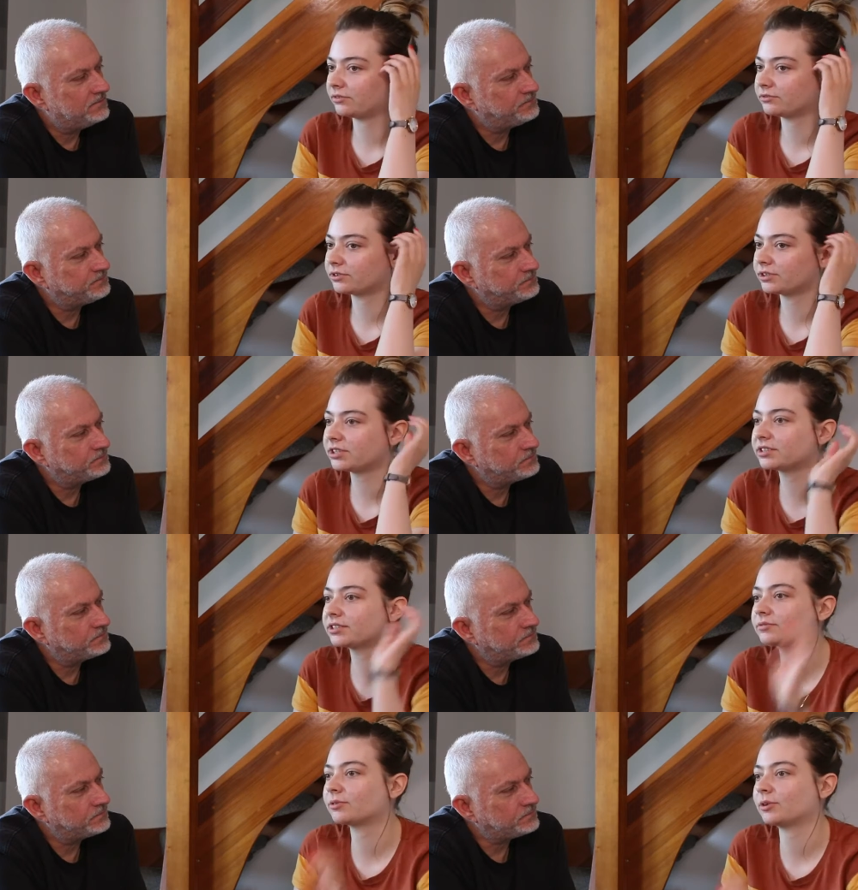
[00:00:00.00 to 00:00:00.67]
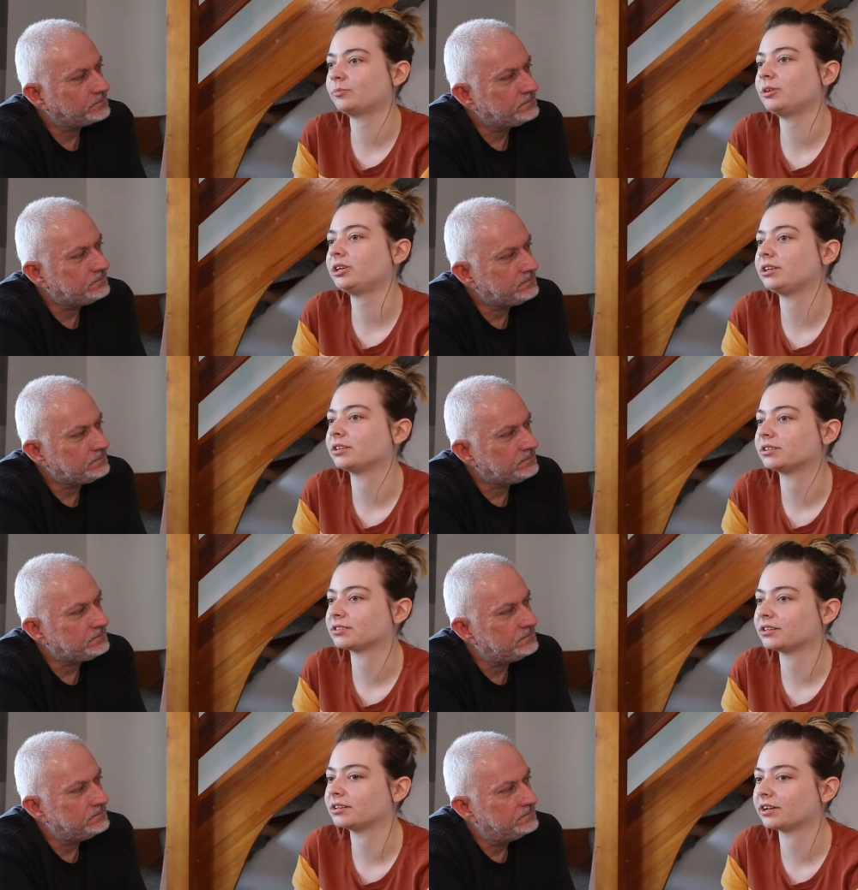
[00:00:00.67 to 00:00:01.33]
Speaker 1: have treat. This is what I
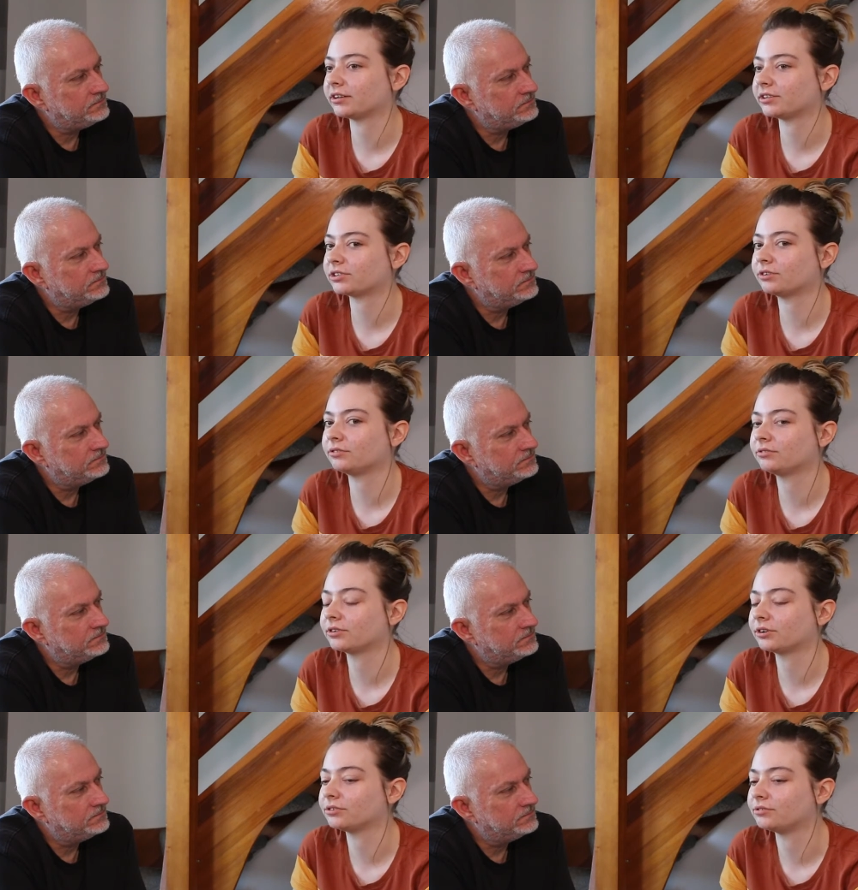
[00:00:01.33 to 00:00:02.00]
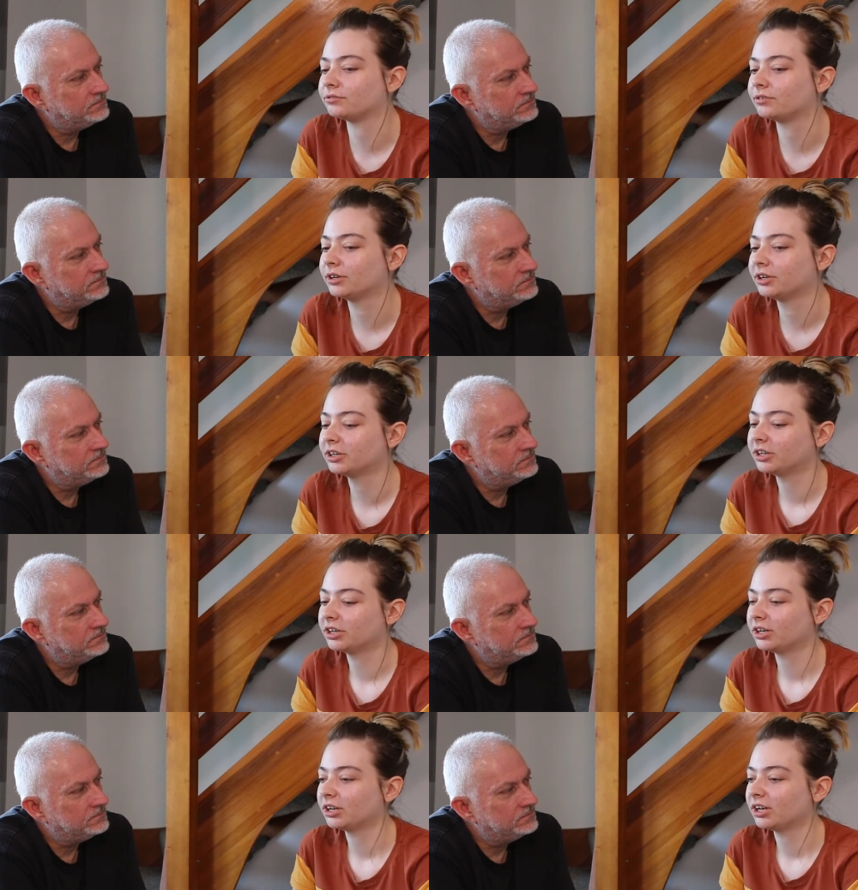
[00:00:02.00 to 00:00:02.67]
mean. Is in like don't go
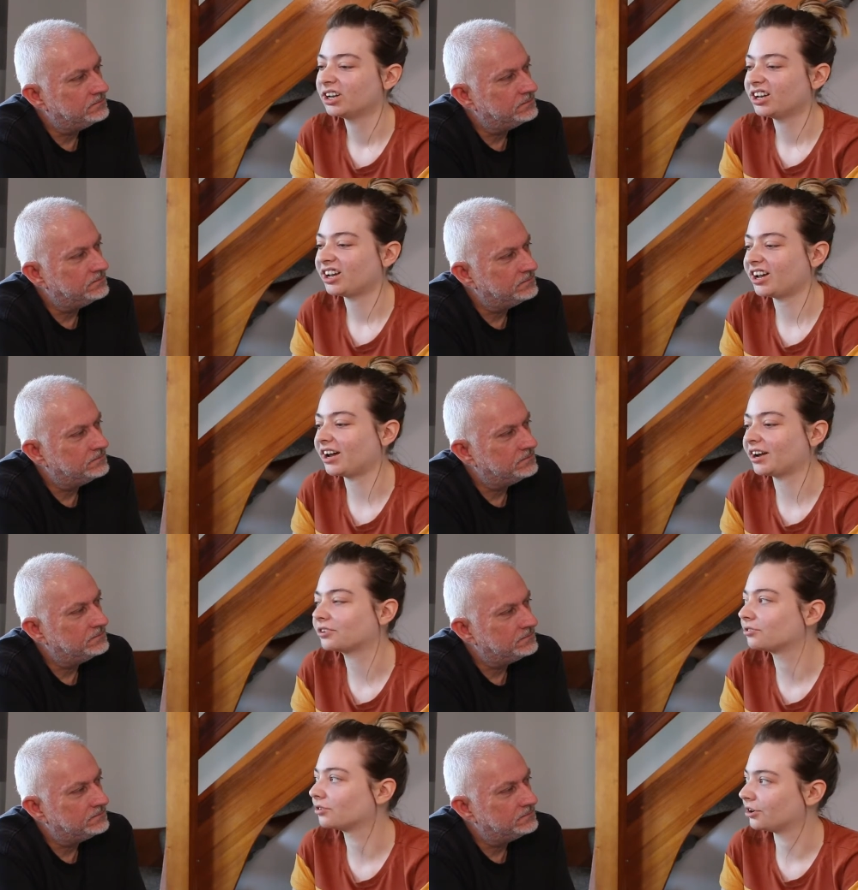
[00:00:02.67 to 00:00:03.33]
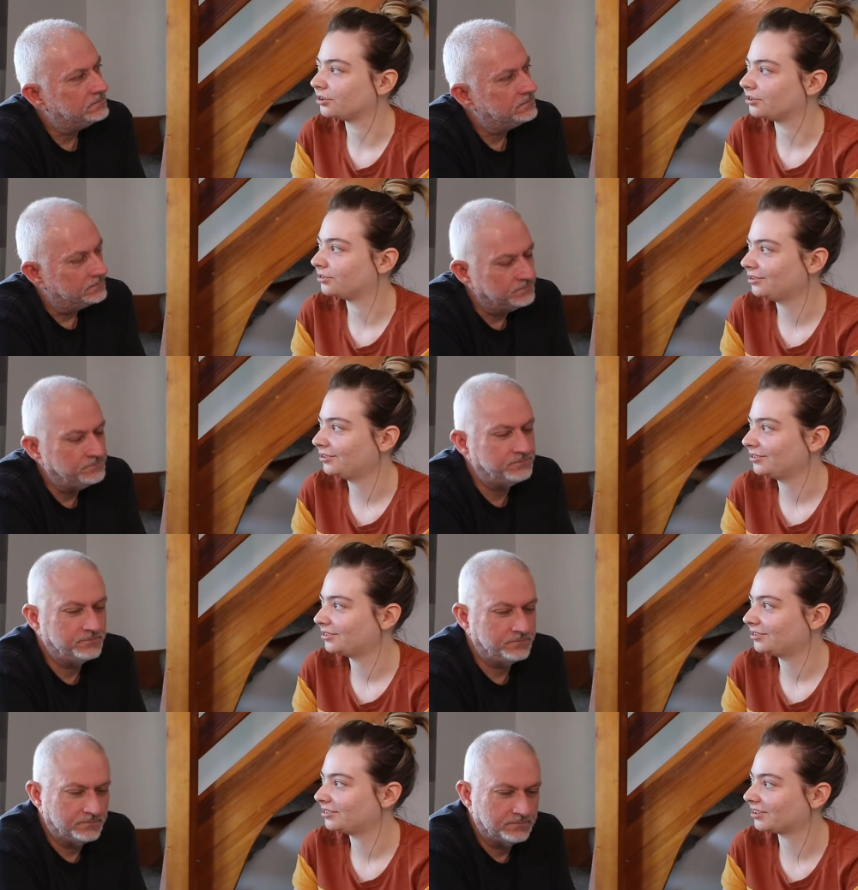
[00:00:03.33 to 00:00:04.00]
aggro.
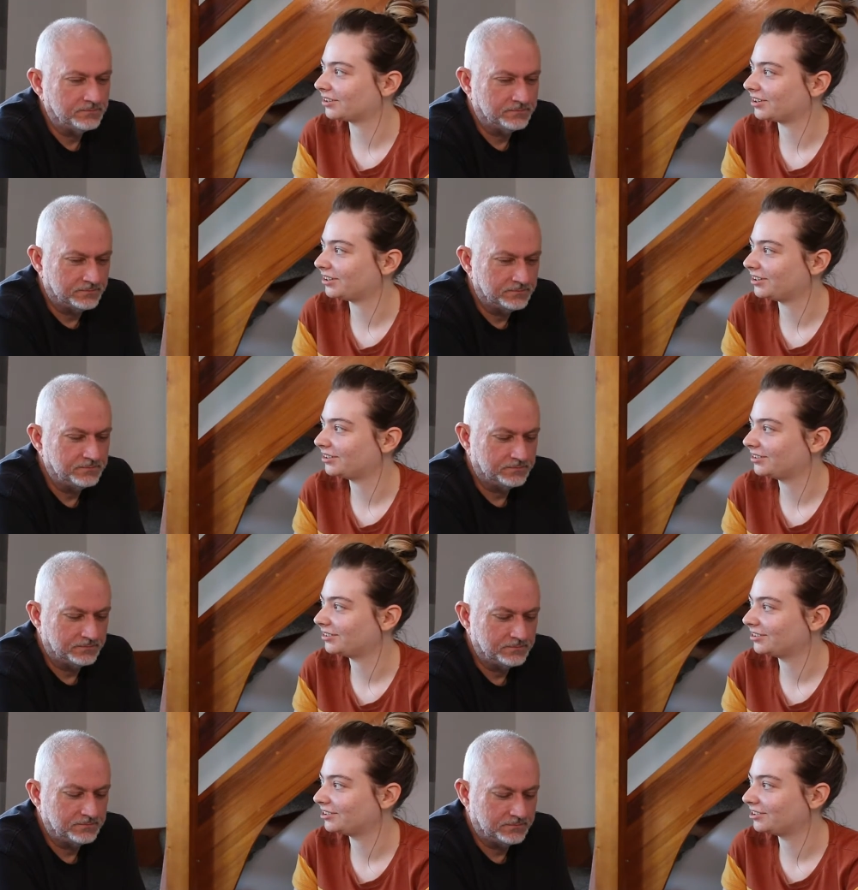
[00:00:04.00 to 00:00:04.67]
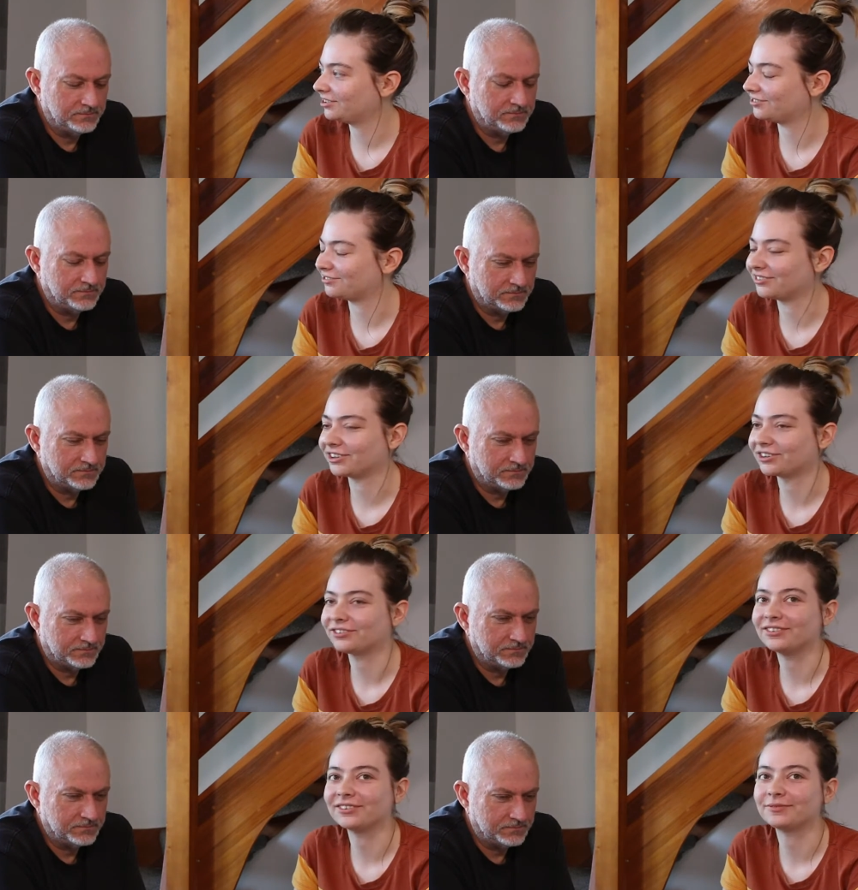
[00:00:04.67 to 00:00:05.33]
Mm. Like
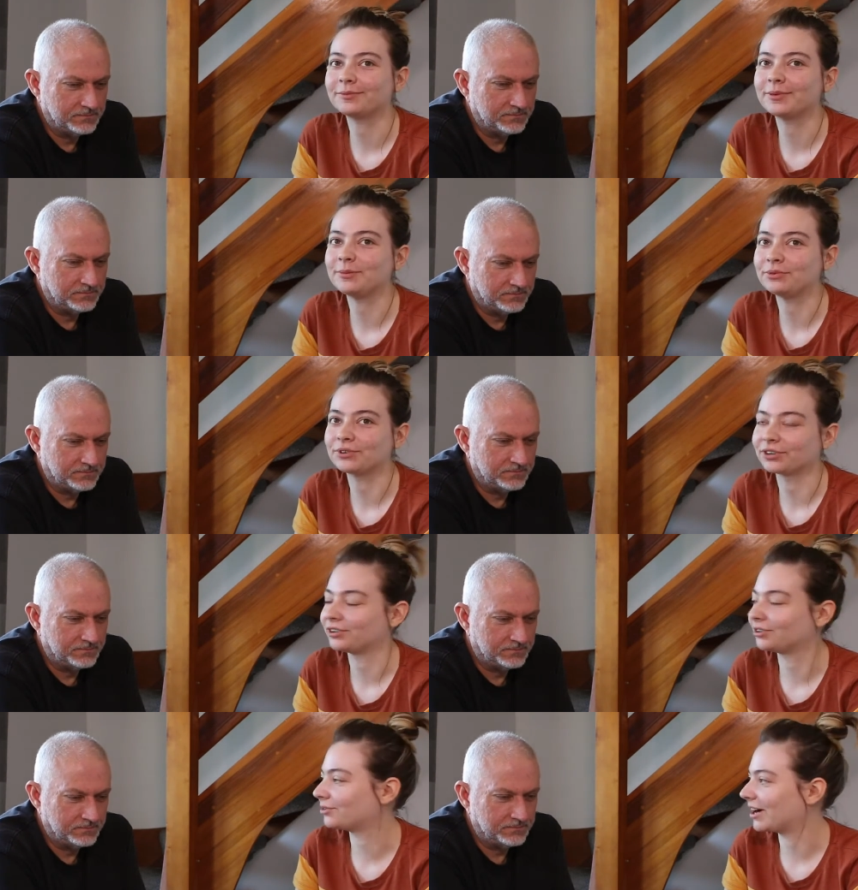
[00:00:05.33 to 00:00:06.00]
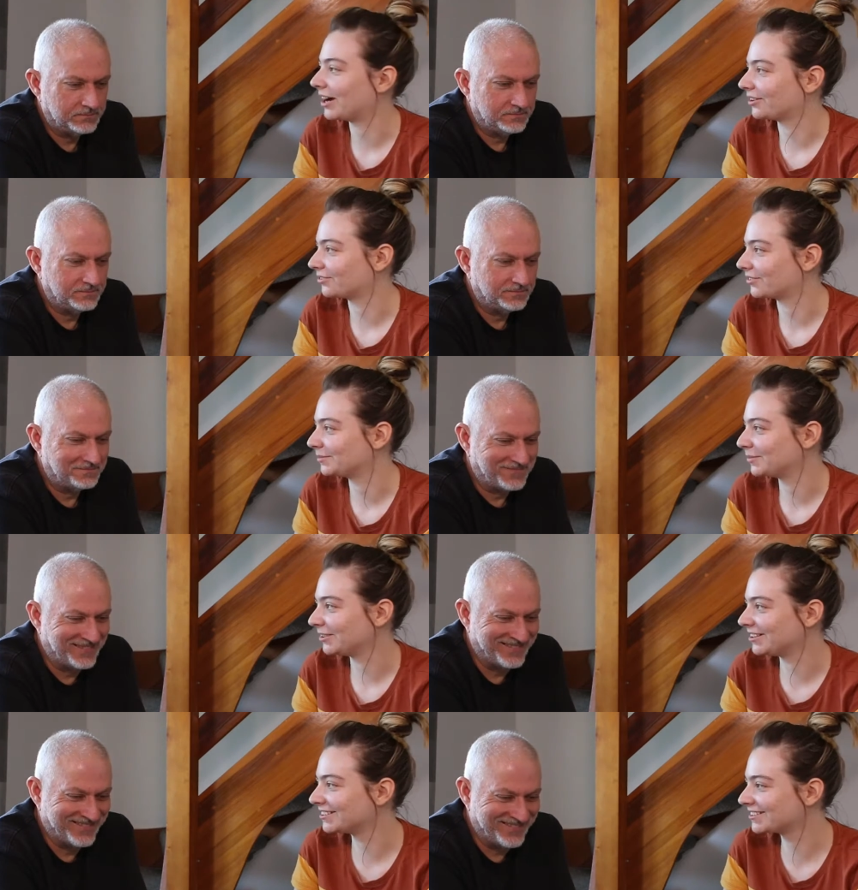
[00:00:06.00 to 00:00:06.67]
uh, if people don't know what
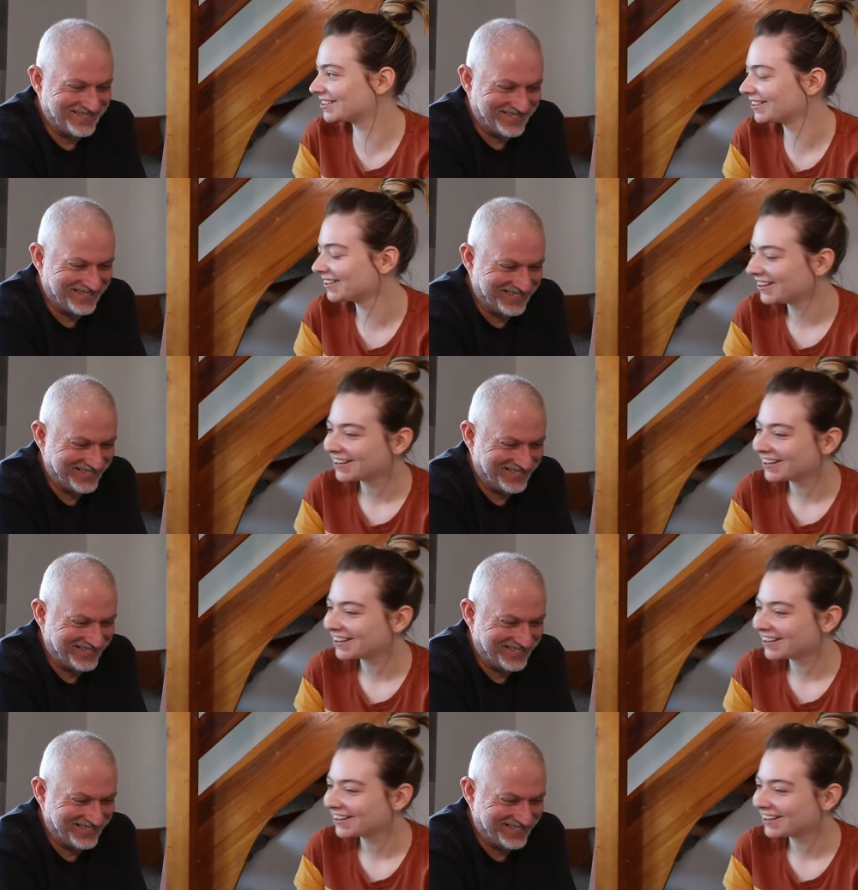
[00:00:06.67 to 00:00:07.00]
aggro means,